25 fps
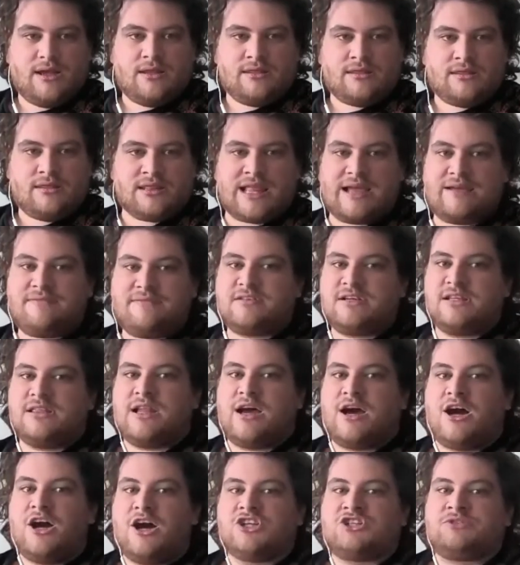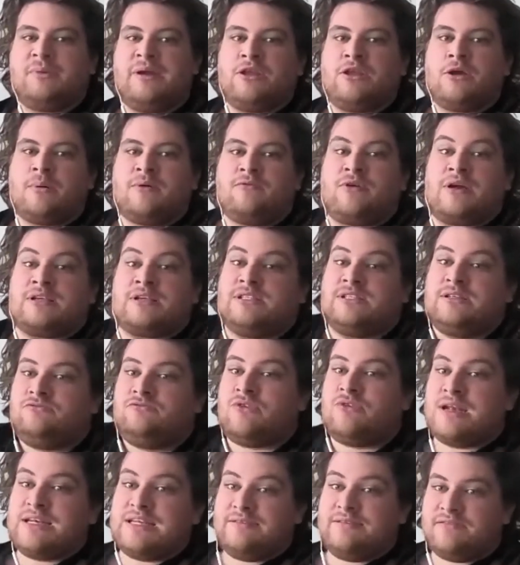The left at large may not be
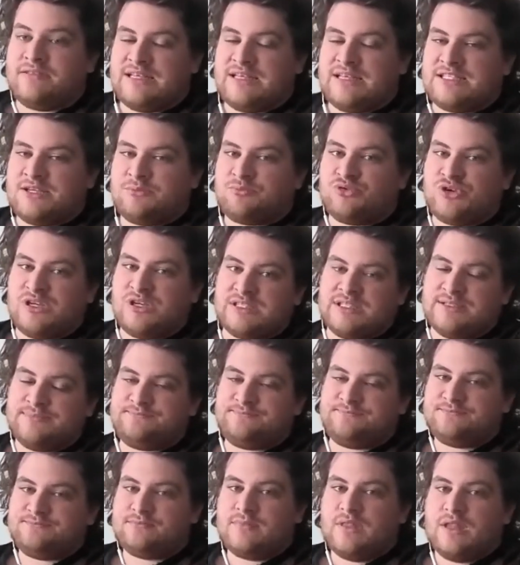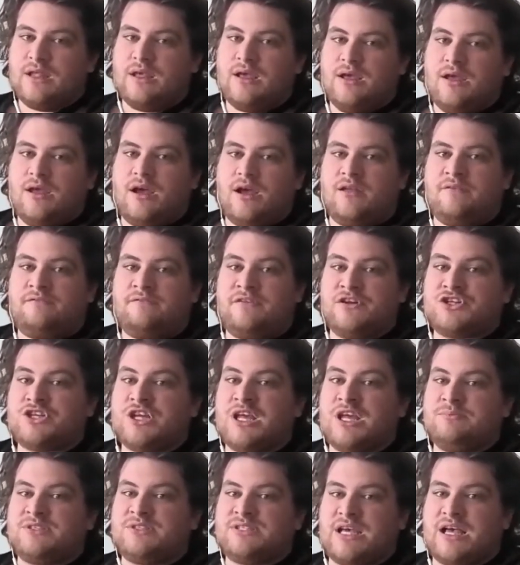ready for this at present, and Fisher
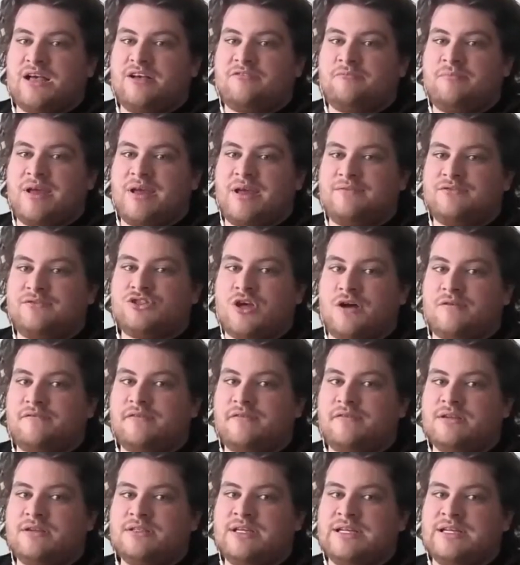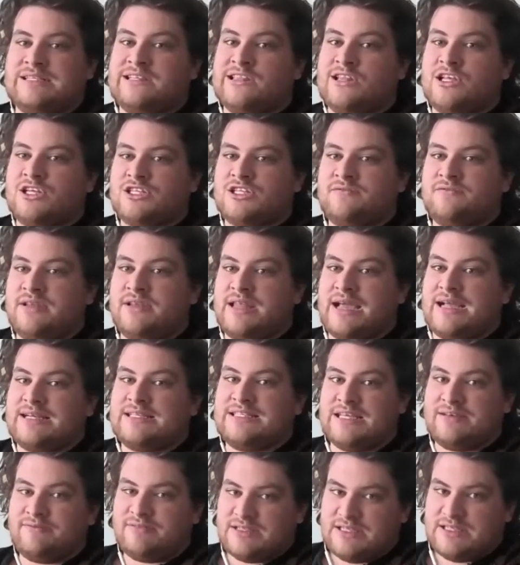himself may have softened in his lust for
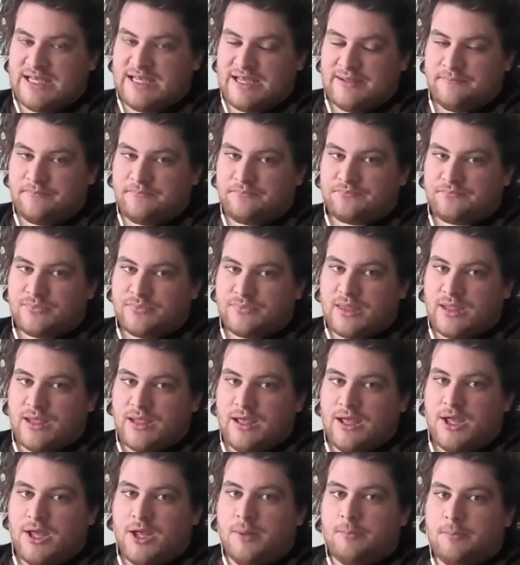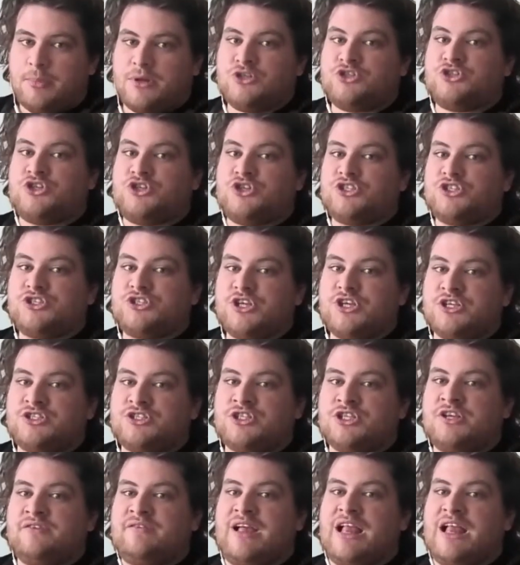negativity. But just as the
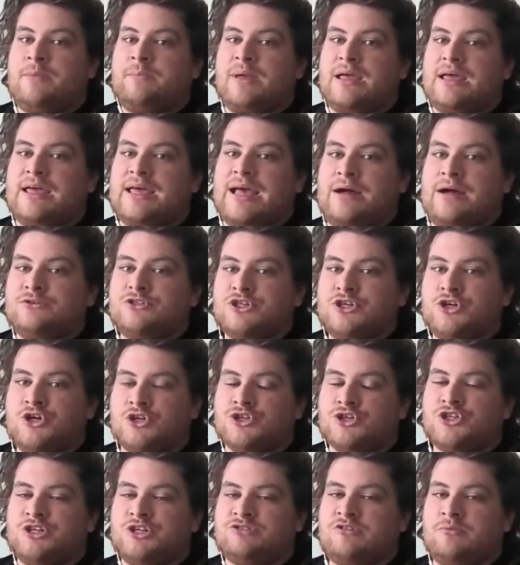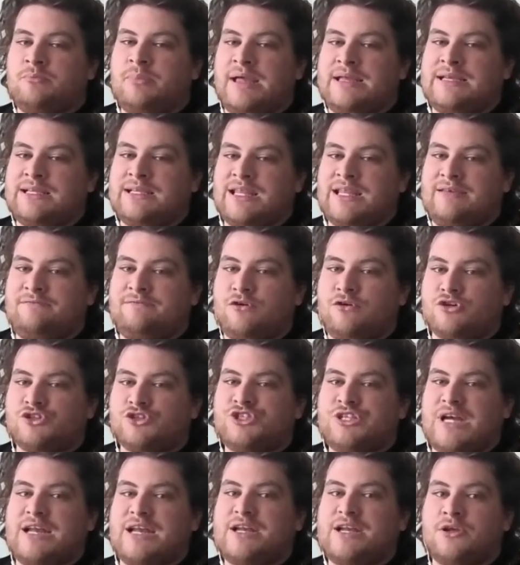developing counterculture repeatedly
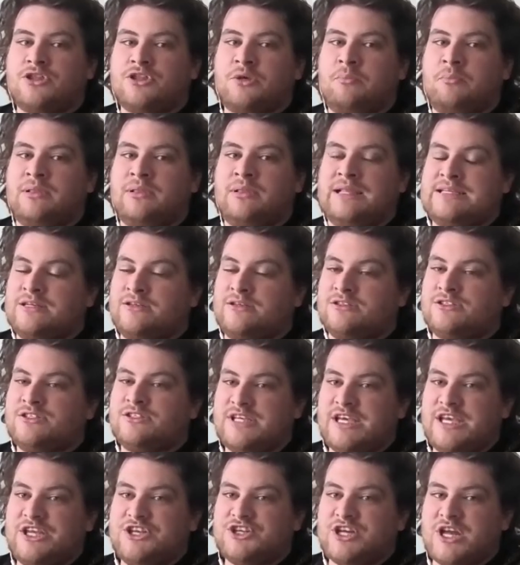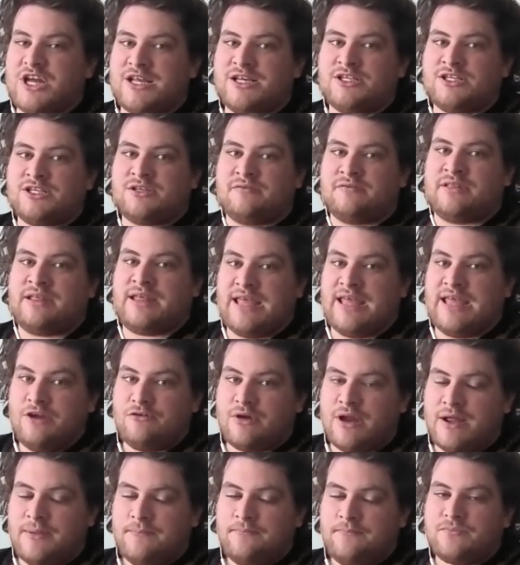foreshadowed the political sea changes of the
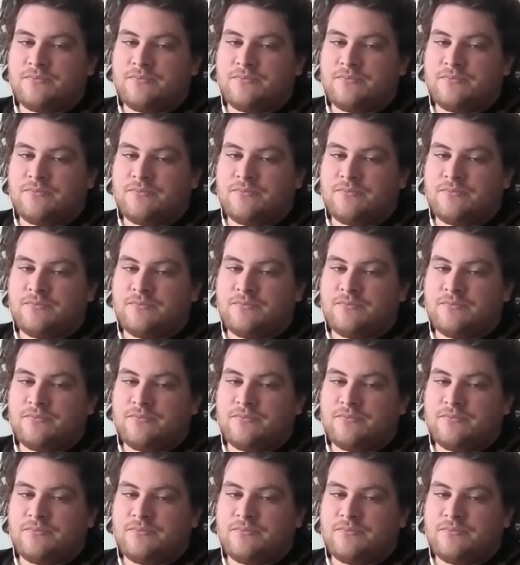era,